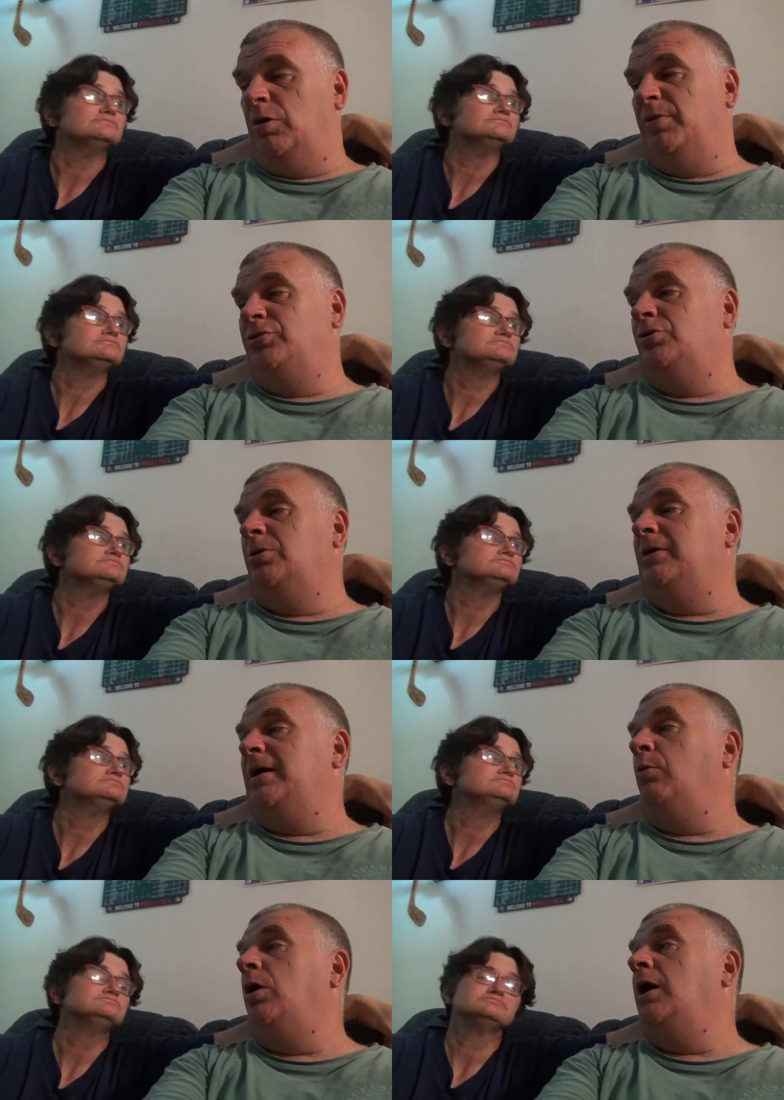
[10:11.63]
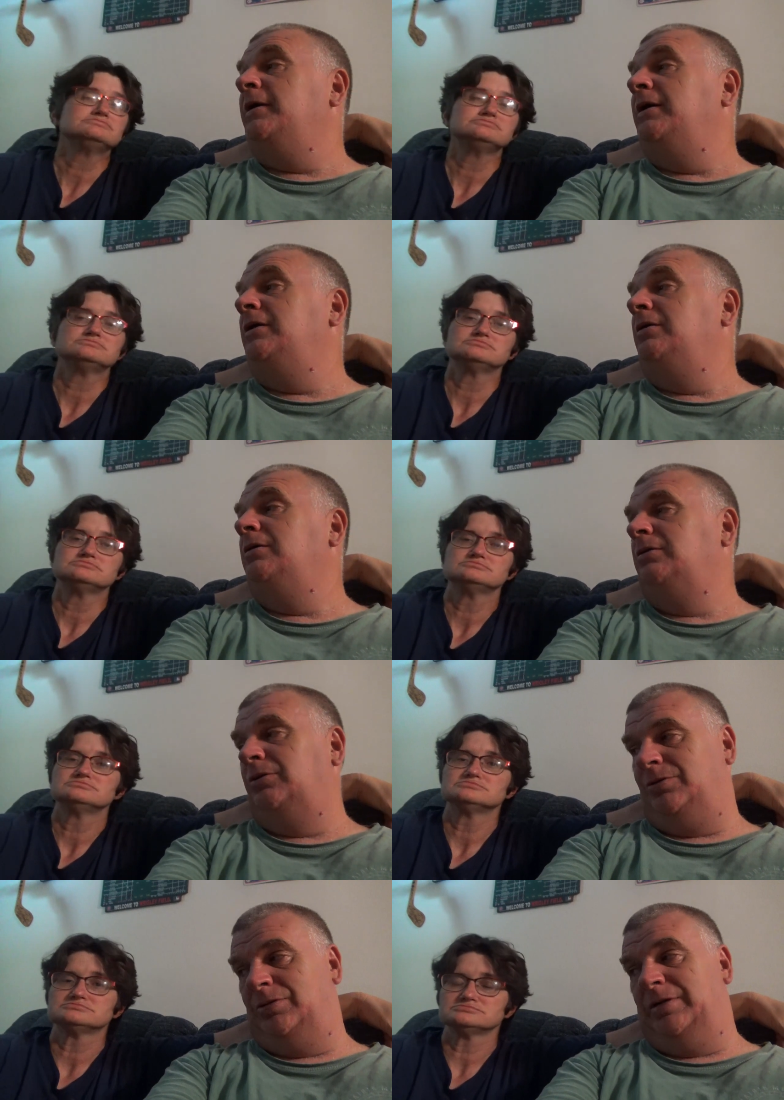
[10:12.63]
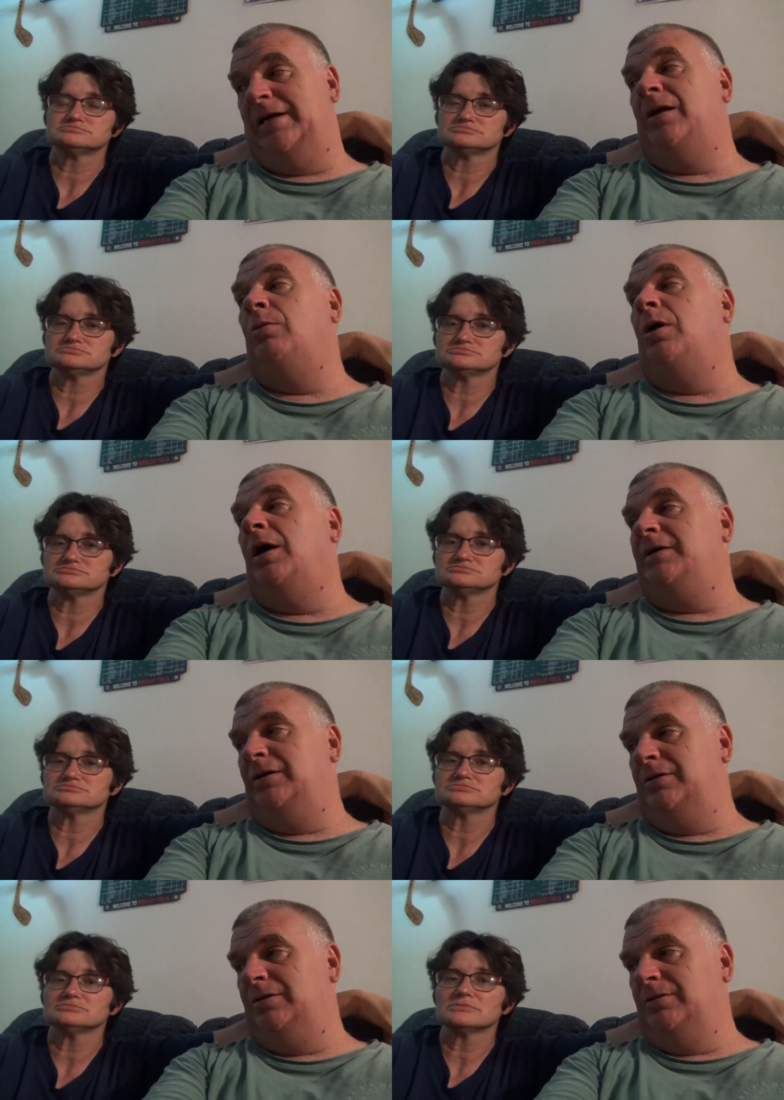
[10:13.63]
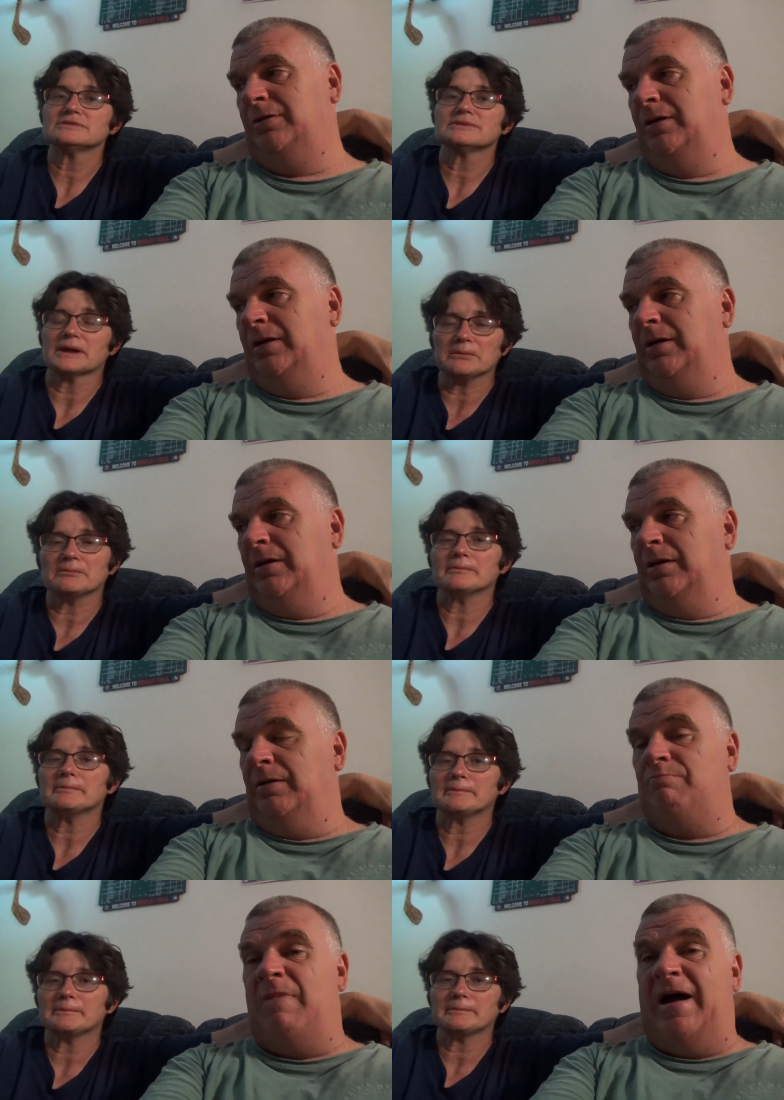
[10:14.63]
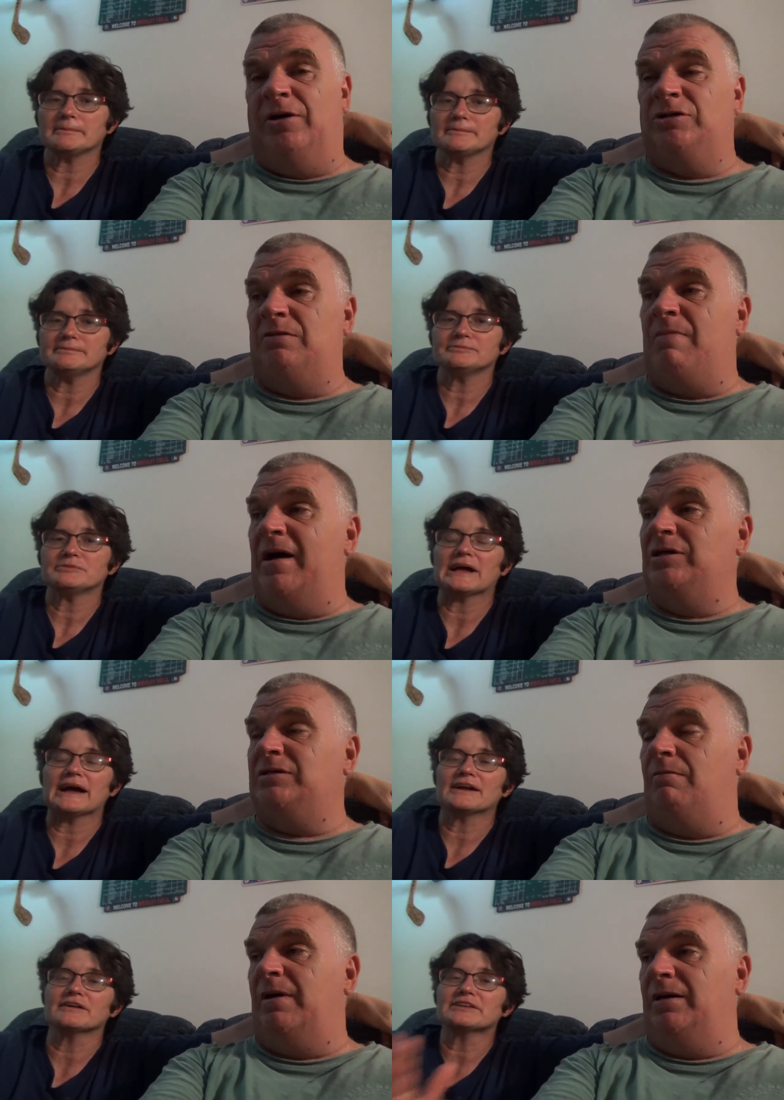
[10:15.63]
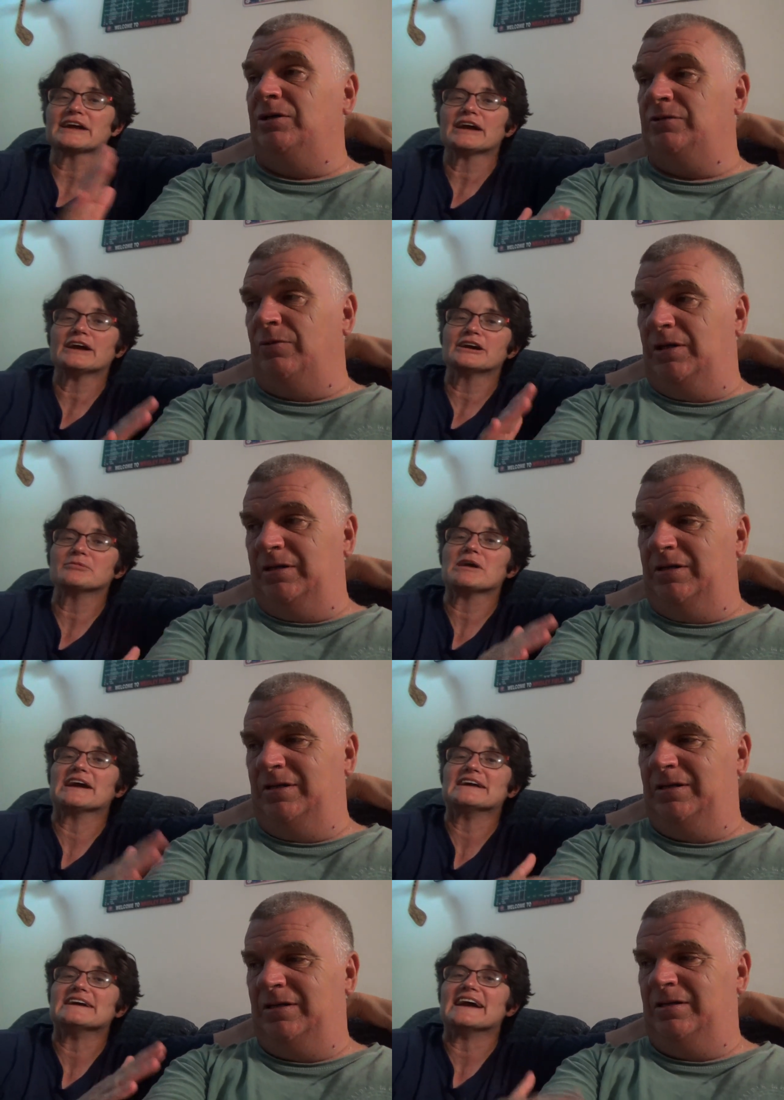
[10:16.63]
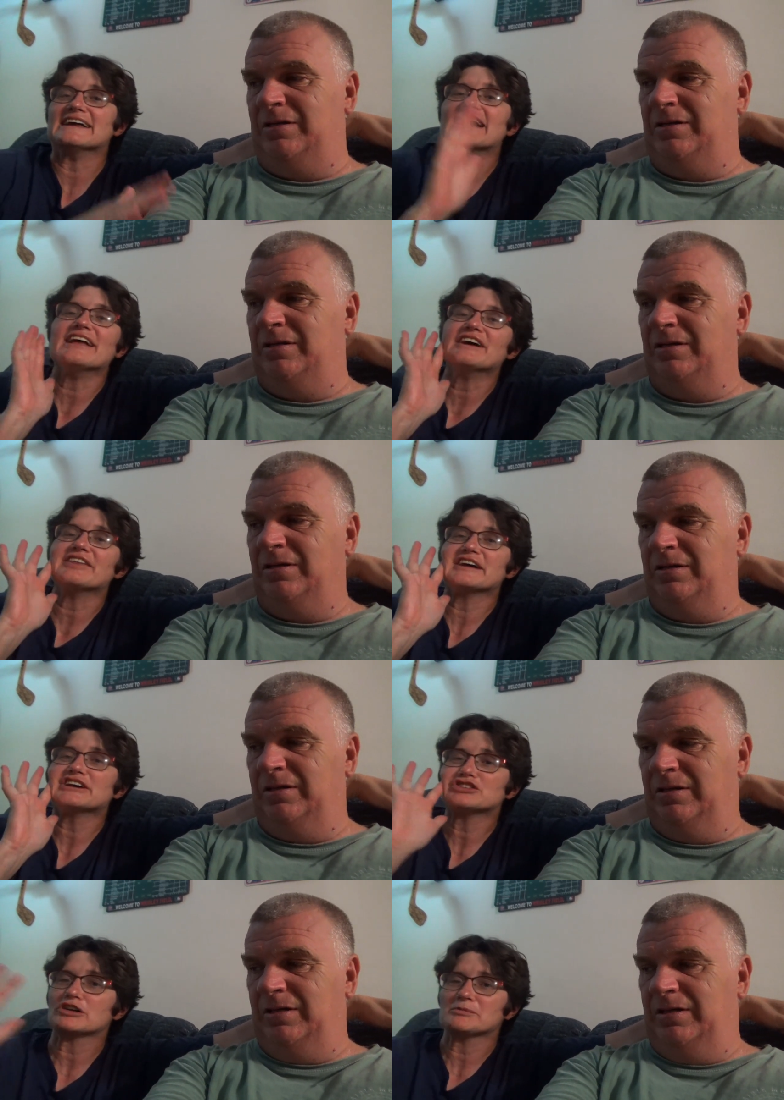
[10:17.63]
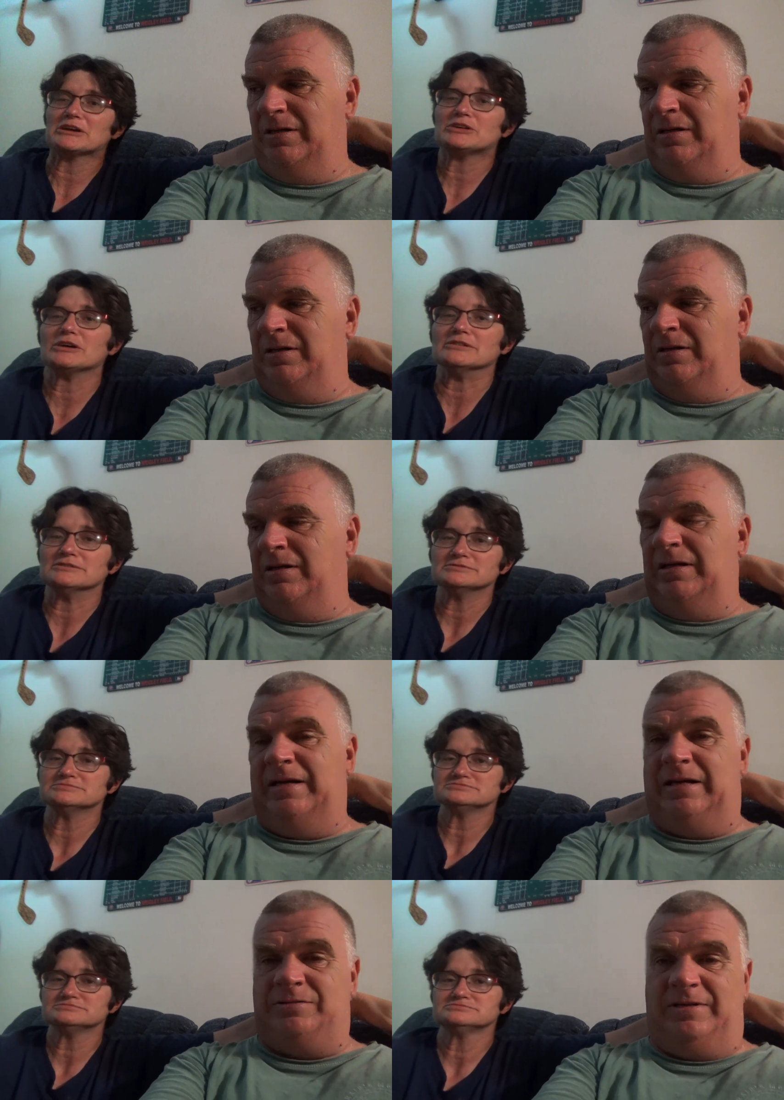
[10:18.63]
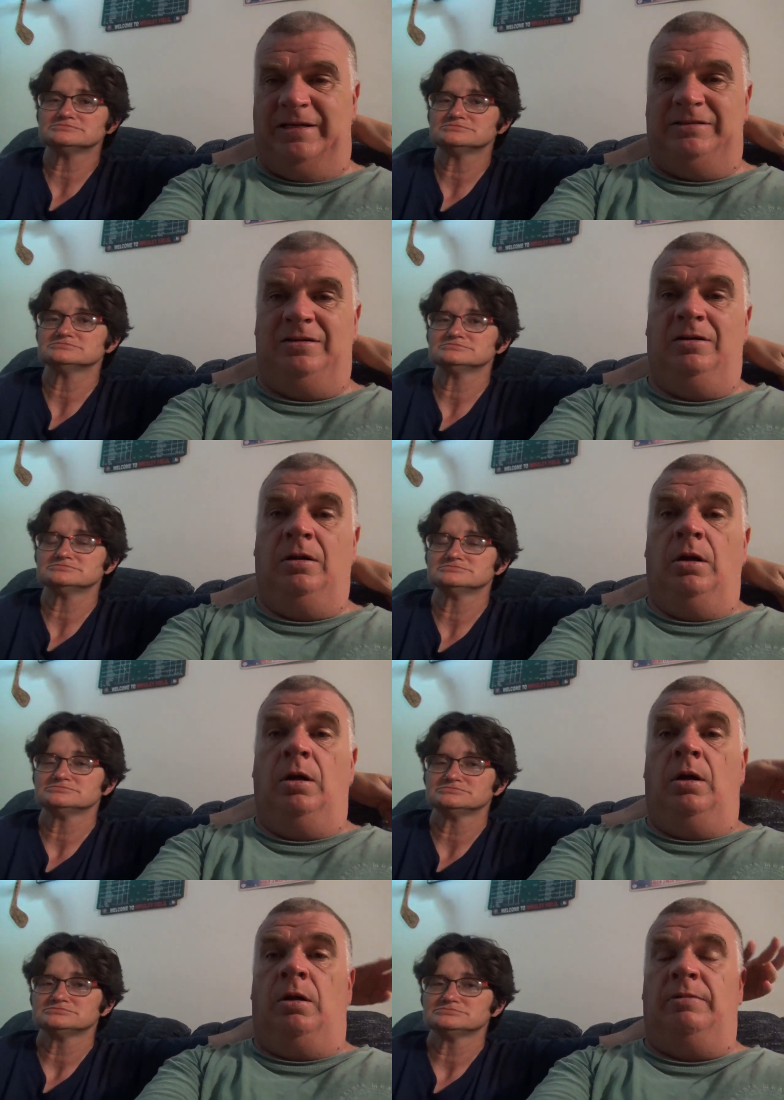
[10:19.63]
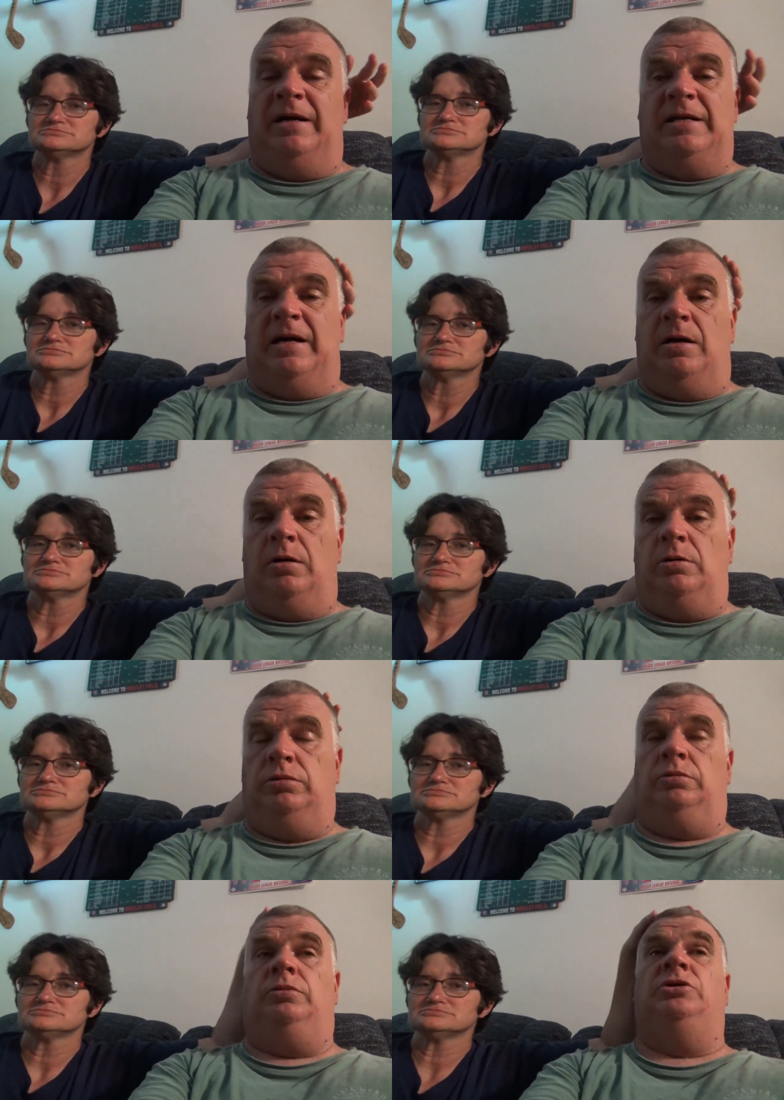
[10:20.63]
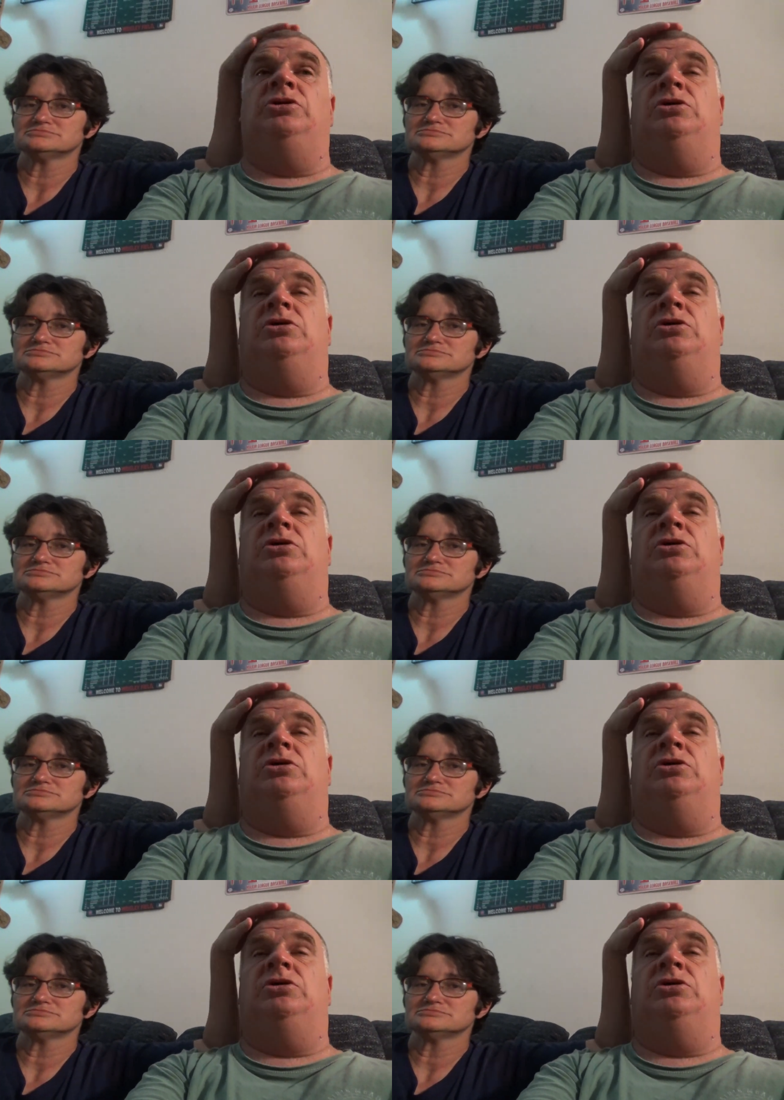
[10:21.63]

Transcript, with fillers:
Speaker 1: We're going to be doing a lot of walking. A lot of walking. Yep. Miles and miles
Speaker 2: and miles. I don't think you heard me, and other things for me too.
Speaker 1: That's right. Right now, we're